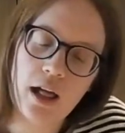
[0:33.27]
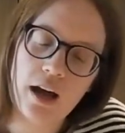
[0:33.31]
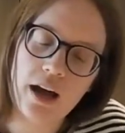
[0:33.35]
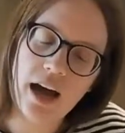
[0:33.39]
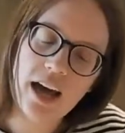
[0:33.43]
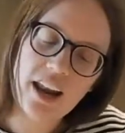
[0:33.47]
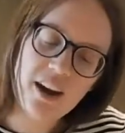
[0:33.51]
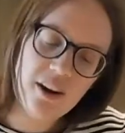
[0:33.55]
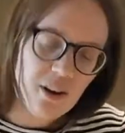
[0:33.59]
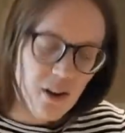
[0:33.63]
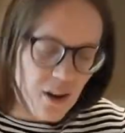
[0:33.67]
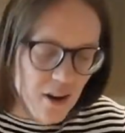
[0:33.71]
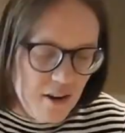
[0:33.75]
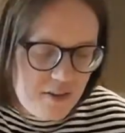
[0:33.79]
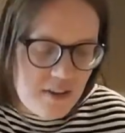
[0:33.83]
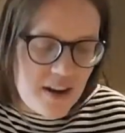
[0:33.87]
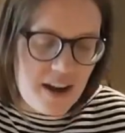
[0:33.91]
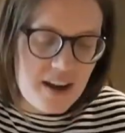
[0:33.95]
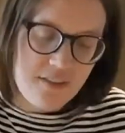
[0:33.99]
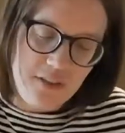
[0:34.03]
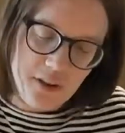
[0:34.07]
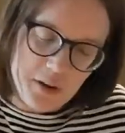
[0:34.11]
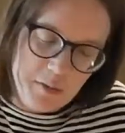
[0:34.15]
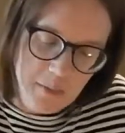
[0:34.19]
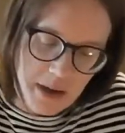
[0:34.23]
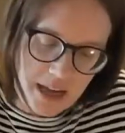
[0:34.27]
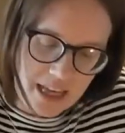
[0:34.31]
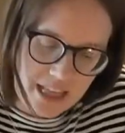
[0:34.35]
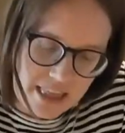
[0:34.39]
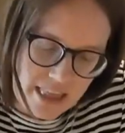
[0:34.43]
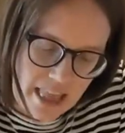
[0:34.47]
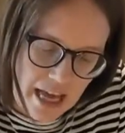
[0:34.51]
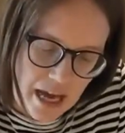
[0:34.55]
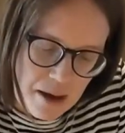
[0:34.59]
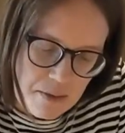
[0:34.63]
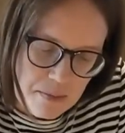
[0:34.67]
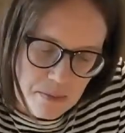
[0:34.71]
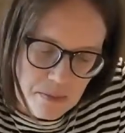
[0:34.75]
I don't know if I ever made
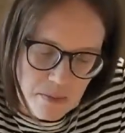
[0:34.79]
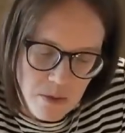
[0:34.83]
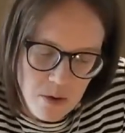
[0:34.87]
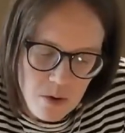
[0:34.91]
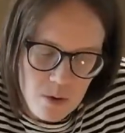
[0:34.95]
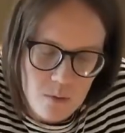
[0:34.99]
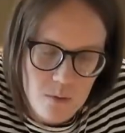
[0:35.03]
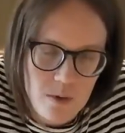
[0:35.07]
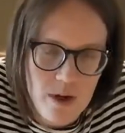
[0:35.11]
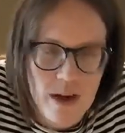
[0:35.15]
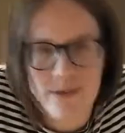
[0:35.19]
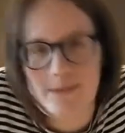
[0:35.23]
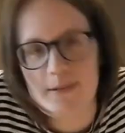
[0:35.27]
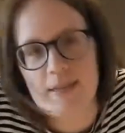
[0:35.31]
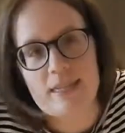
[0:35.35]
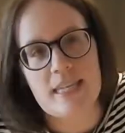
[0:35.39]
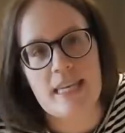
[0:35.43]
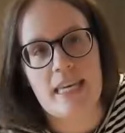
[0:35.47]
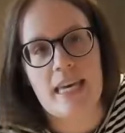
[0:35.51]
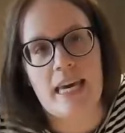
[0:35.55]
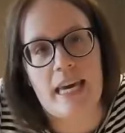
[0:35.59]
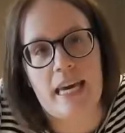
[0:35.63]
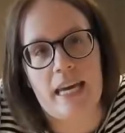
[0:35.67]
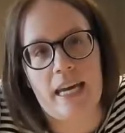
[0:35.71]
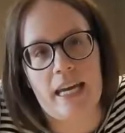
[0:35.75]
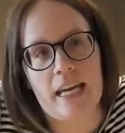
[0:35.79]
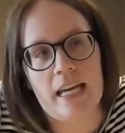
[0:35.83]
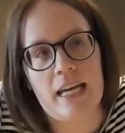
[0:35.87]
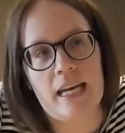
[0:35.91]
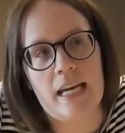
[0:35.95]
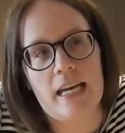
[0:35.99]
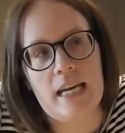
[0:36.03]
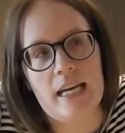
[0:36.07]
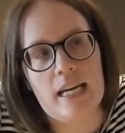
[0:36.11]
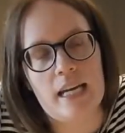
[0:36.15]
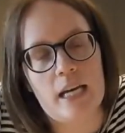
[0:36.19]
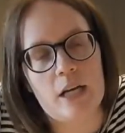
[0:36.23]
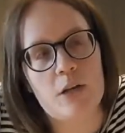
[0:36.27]
them when I was a kid.
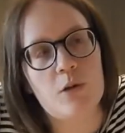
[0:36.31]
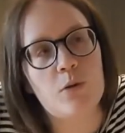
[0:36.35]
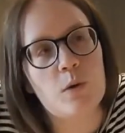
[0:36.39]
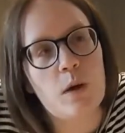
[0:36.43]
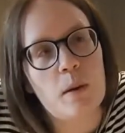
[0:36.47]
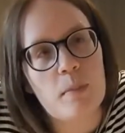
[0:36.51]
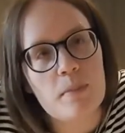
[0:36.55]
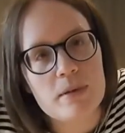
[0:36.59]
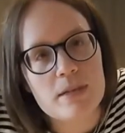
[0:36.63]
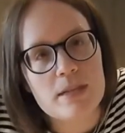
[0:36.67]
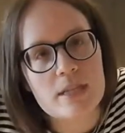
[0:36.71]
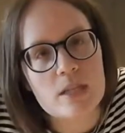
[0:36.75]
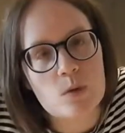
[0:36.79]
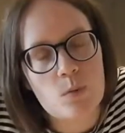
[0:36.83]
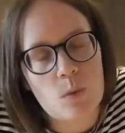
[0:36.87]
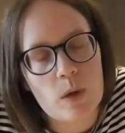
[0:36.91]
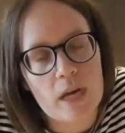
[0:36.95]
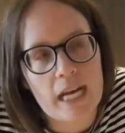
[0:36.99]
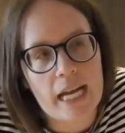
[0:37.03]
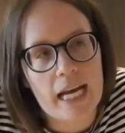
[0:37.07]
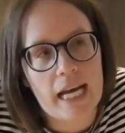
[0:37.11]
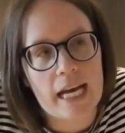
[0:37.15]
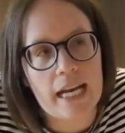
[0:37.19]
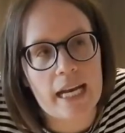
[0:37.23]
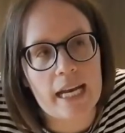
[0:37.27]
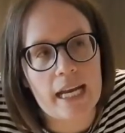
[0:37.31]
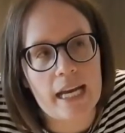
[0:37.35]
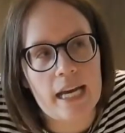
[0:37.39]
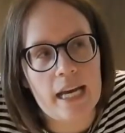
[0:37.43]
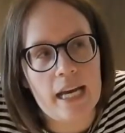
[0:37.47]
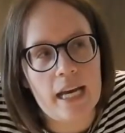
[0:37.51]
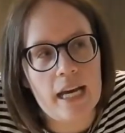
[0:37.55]
I grew up in Sweden,